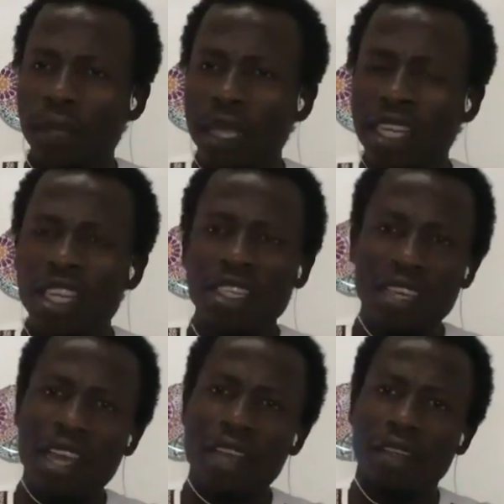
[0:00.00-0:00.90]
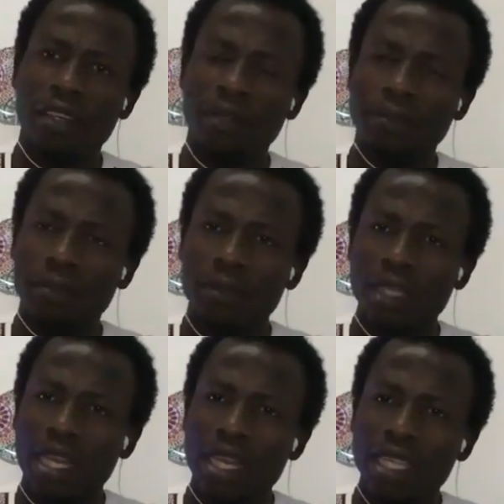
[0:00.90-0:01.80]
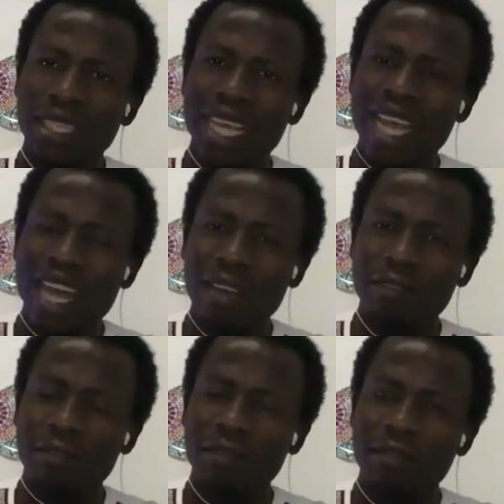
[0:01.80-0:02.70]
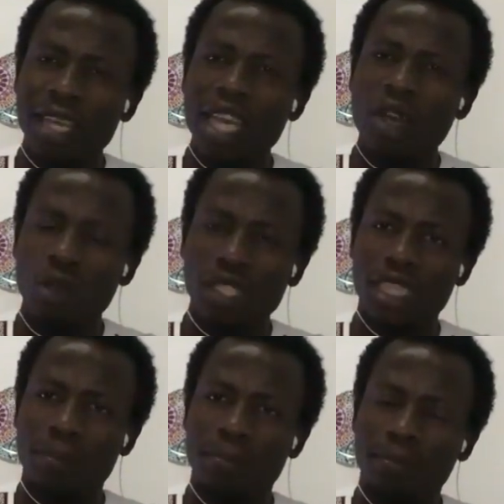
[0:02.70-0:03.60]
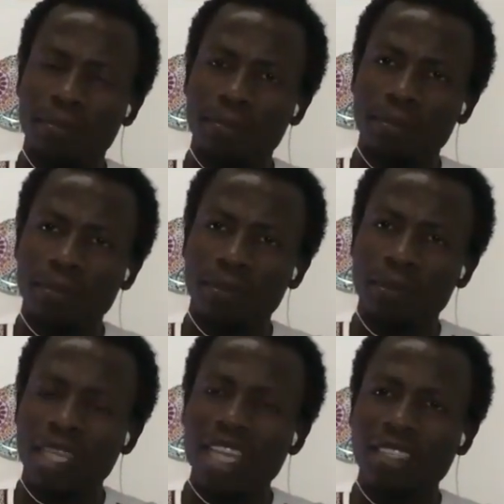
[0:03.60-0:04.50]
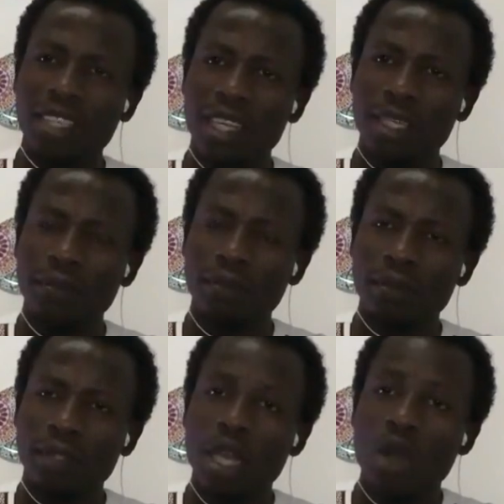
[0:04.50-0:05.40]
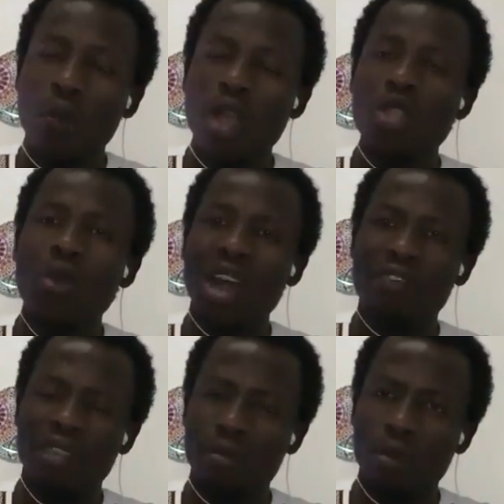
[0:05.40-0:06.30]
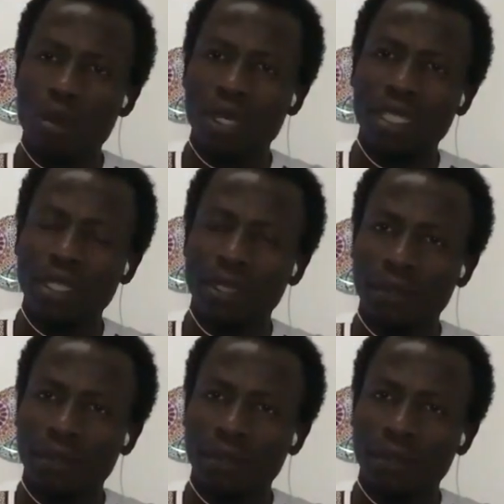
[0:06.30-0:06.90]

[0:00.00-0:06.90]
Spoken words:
In Israel, they have a concept. They say, when you have money,